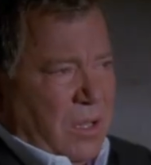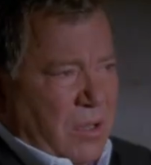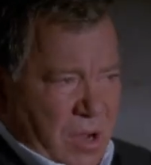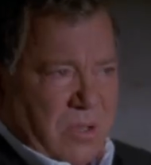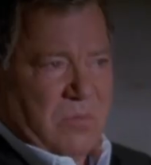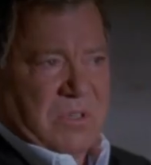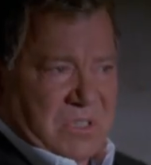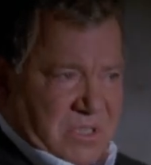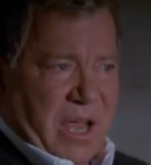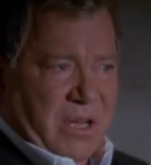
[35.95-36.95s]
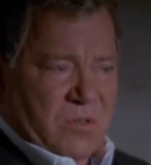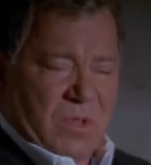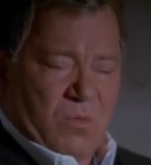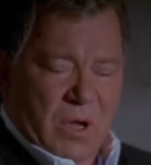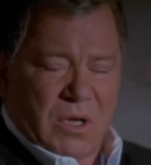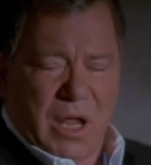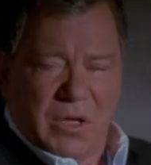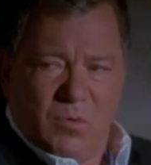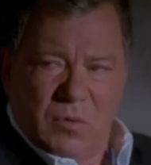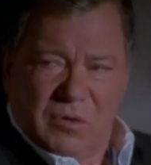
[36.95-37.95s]
The other was sex with a
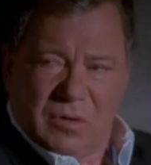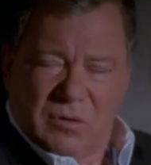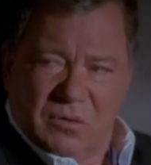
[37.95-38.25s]
one-legged woman.